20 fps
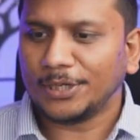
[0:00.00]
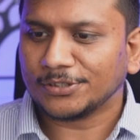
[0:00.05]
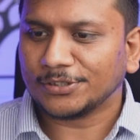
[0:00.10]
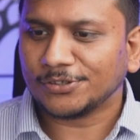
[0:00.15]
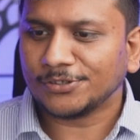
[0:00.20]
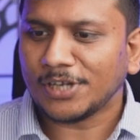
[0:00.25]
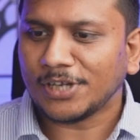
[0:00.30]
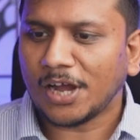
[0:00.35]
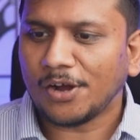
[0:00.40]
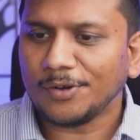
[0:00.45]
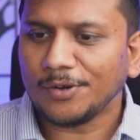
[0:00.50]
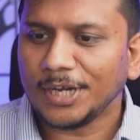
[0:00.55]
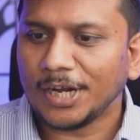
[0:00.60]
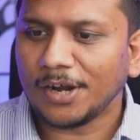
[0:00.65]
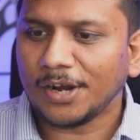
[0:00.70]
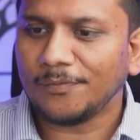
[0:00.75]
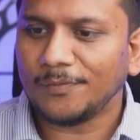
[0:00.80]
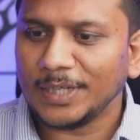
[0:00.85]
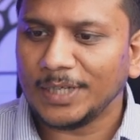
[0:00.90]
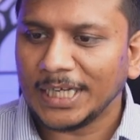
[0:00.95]
so now
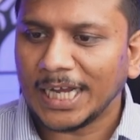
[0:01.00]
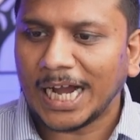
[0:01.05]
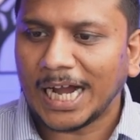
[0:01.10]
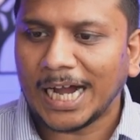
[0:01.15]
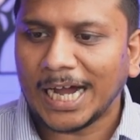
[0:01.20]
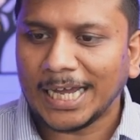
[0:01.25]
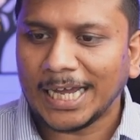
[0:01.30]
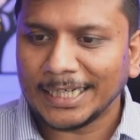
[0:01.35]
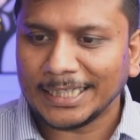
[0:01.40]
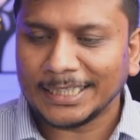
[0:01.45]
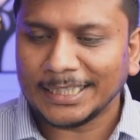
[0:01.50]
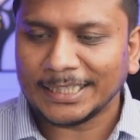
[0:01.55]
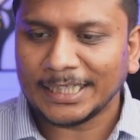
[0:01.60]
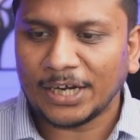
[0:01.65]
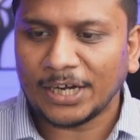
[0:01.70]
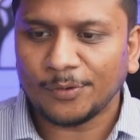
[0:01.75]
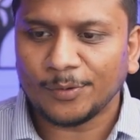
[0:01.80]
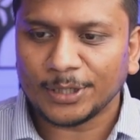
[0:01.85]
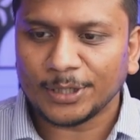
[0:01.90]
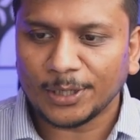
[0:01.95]
here we are in
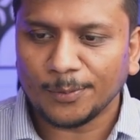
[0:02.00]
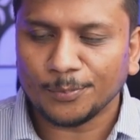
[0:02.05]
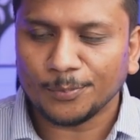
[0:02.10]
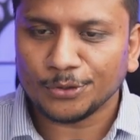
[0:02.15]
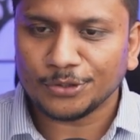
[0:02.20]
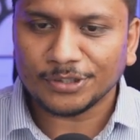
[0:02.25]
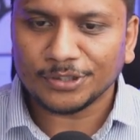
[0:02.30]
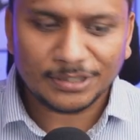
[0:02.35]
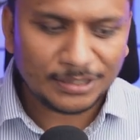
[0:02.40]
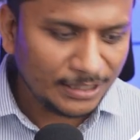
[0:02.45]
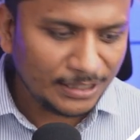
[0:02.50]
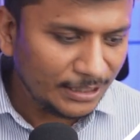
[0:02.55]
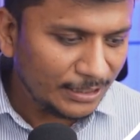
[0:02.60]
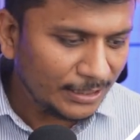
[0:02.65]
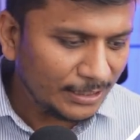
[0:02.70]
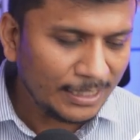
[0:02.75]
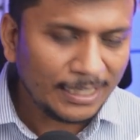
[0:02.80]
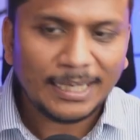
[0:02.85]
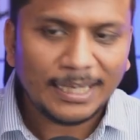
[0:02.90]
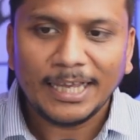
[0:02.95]
our computer
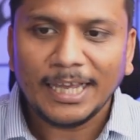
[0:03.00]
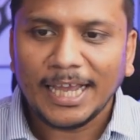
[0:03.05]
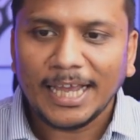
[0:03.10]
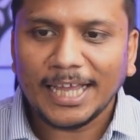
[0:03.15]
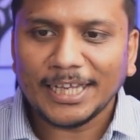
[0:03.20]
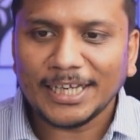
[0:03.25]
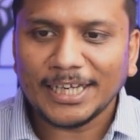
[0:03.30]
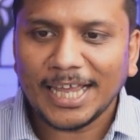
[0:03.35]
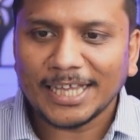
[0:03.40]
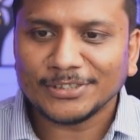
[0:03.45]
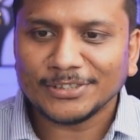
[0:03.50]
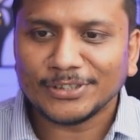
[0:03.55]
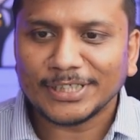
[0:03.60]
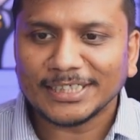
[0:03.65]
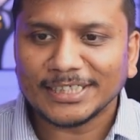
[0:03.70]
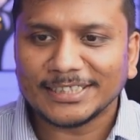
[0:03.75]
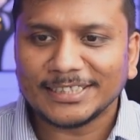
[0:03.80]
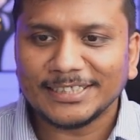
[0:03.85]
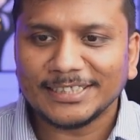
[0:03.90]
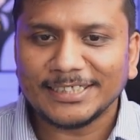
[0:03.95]
screen and as you
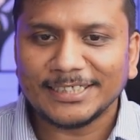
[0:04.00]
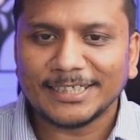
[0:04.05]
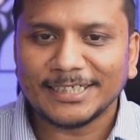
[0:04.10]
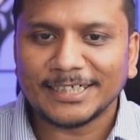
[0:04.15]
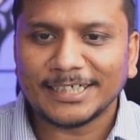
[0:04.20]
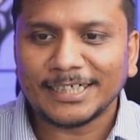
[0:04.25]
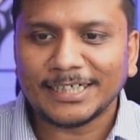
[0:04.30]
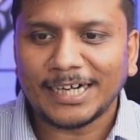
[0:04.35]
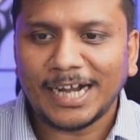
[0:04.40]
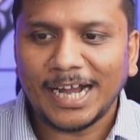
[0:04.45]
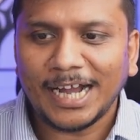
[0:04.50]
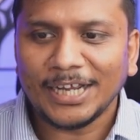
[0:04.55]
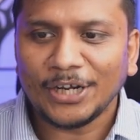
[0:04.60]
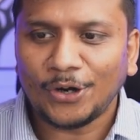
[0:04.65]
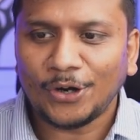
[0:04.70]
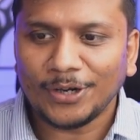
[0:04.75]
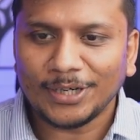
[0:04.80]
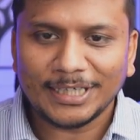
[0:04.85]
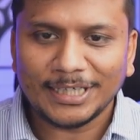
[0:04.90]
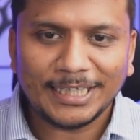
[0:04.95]
can see here, I
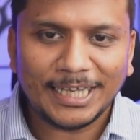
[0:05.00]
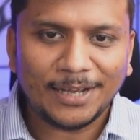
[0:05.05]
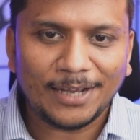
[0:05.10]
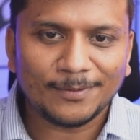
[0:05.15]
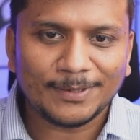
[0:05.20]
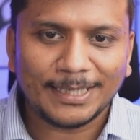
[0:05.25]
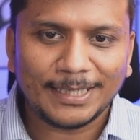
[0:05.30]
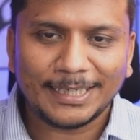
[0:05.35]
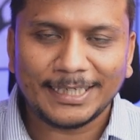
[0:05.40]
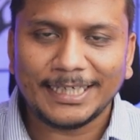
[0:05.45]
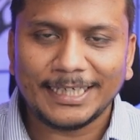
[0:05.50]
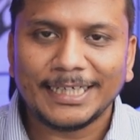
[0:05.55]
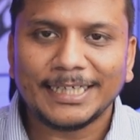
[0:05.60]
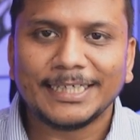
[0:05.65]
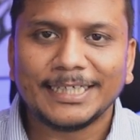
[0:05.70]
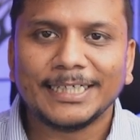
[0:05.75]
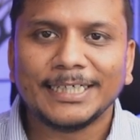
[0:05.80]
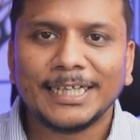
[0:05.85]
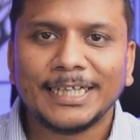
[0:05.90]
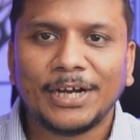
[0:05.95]
already have
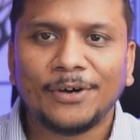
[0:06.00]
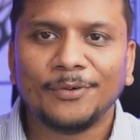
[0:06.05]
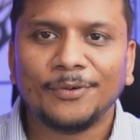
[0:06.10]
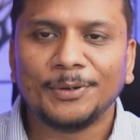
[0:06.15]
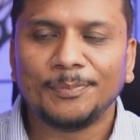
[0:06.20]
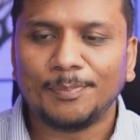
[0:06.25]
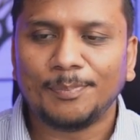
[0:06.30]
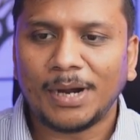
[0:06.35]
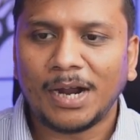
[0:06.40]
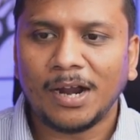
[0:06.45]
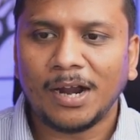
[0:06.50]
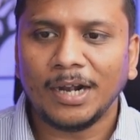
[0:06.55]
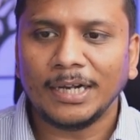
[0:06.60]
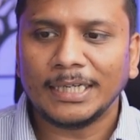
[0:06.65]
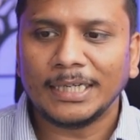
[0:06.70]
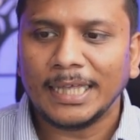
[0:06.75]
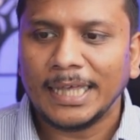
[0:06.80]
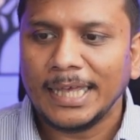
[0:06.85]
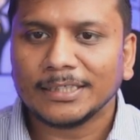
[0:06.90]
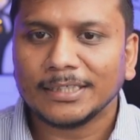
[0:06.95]
created our
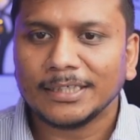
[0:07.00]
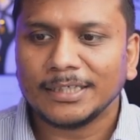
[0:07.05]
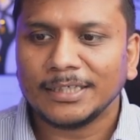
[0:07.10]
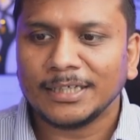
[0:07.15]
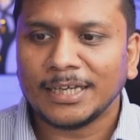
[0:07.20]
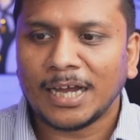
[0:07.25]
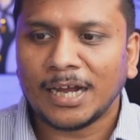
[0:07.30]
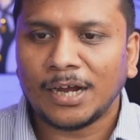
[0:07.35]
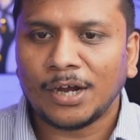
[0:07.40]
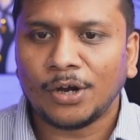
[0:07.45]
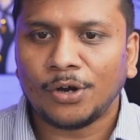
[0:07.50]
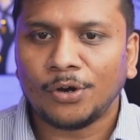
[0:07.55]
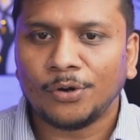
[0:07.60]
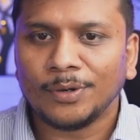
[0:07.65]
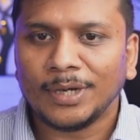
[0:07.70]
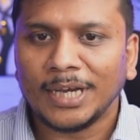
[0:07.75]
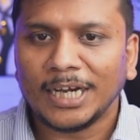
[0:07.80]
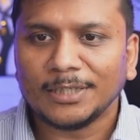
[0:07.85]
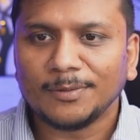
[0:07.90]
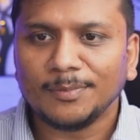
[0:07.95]
part. Now
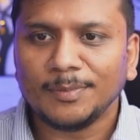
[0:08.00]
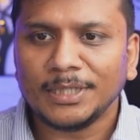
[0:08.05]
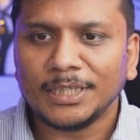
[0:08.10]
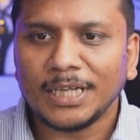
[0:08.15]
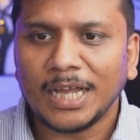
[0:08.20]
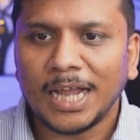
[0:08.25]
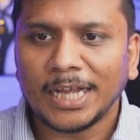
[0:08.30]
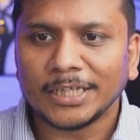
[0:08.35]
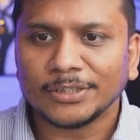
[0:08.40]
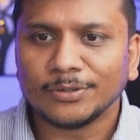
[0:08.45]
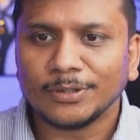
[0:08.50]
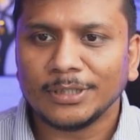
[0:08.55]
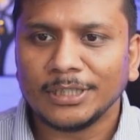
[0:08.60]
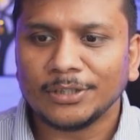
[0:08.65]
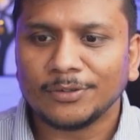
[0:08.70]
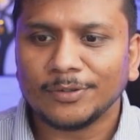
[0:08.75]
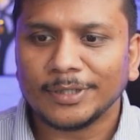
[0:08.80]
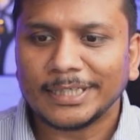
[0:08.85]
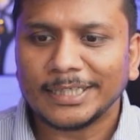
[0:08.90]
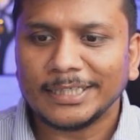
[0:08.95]
let me
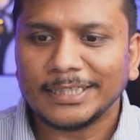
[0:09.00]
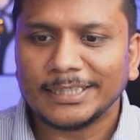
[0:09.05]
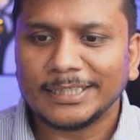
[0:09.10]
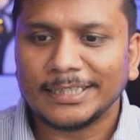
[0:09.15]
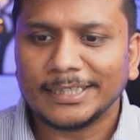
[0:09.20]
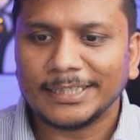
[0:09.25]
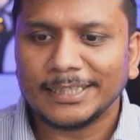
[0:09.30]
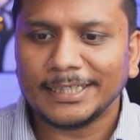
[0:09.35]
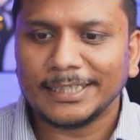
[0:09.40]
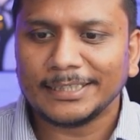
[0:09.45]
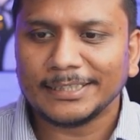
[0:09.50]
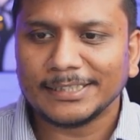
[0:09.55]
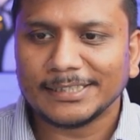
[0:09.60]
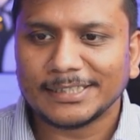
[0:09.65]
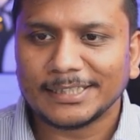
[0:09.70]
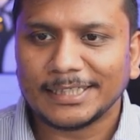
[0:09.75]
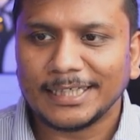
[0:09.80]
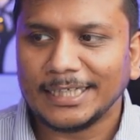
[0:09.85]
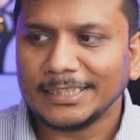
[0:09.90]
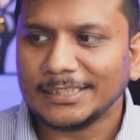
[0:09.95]
actually quickly create a
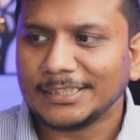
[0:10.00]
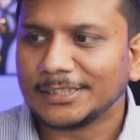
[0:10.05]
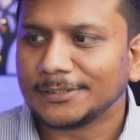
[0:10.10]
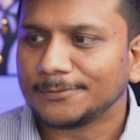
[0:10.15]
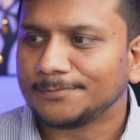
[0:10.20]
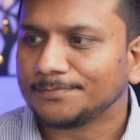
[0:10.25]
sketch